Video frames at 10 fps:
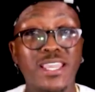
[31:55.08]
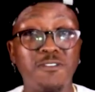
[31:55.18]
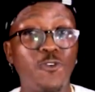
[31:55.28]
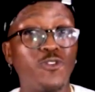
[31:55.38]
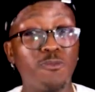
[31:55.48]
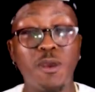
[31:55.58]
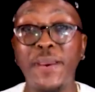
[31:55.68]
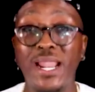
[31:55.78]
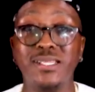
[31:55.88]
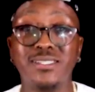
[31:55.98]
back and forth from the
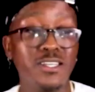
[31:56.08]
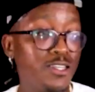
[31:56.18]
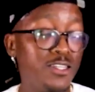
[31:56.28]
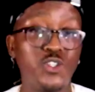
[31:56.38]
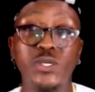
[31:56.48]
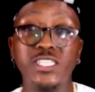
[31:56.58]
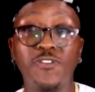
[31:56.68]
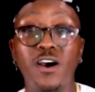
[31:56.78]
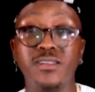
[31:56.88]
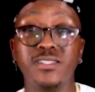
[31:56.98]
palace to his
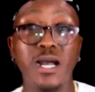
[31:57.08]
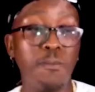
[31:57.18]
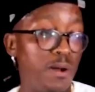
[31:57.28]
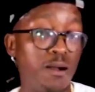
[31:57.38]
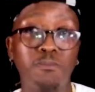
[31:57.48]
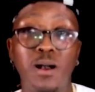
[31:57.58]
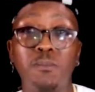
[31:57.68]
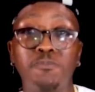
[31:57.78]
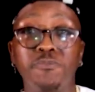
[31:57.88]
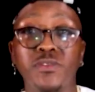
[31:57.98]
father's um, um,
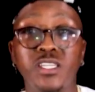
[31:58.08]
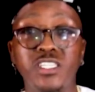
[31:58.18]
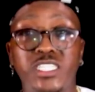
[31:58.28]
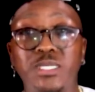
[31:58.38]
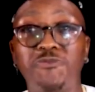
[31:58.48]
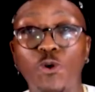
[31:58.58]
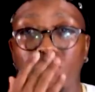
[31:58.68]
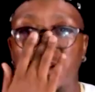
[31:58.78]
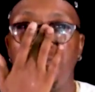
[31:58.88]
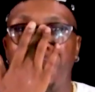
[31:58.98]
um,
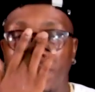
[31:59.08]
sheepfold.